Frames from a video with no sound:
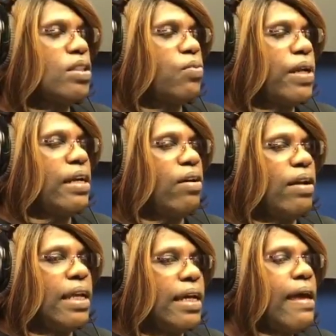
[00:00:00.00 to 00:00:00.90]
the one and
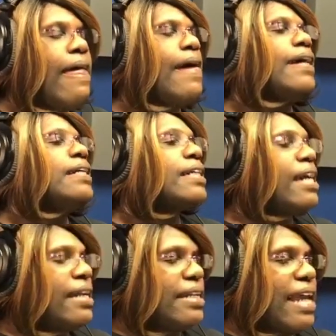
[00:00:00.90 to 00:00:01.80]
only
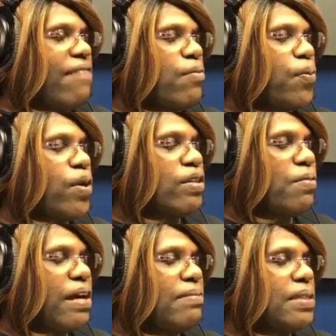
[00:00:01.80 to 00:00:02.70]
Kennedy Davenport, the
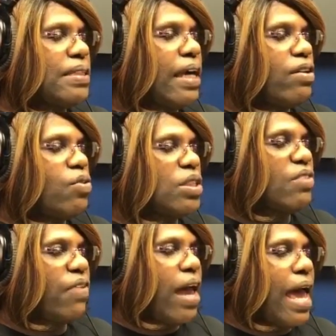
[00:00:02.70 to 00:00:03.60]
reigning Miss Gay
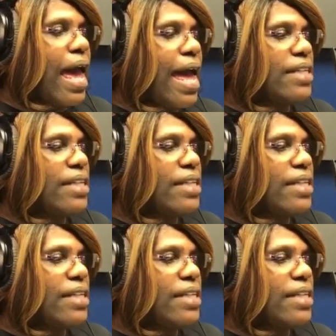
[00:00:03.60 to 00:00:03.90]
US of A,